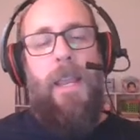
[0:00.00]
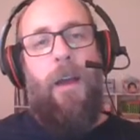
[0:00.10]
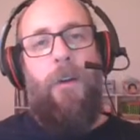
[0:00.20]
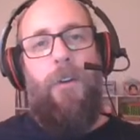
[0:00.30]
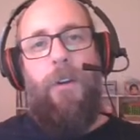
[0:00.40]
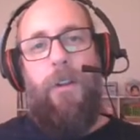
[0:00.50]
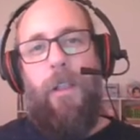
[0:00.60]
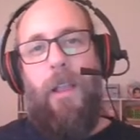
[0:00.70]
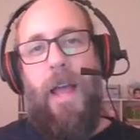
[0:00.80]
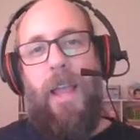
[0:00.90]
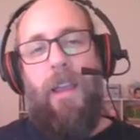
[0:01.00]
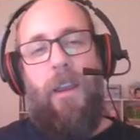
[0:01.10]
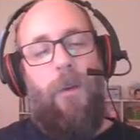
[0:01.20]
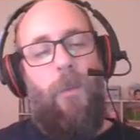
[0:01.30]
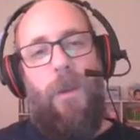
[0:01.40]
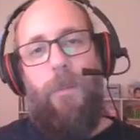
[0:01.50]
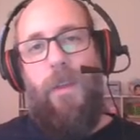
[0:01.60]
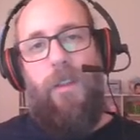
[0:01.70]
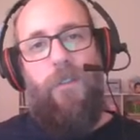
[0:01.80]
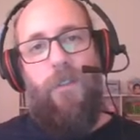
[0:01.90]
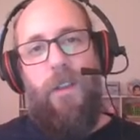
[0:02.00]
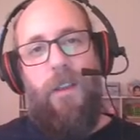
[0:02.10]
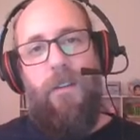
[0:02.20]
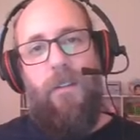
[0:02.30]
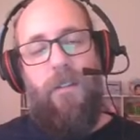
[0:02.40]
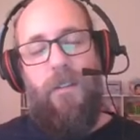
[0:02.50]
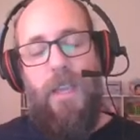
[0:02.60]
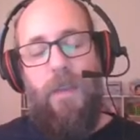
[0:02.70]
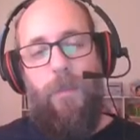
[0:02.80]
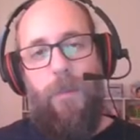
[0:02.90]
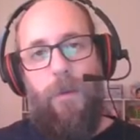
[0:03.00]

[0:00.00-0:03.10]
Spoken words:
down on a lion and went peacefully to sleep.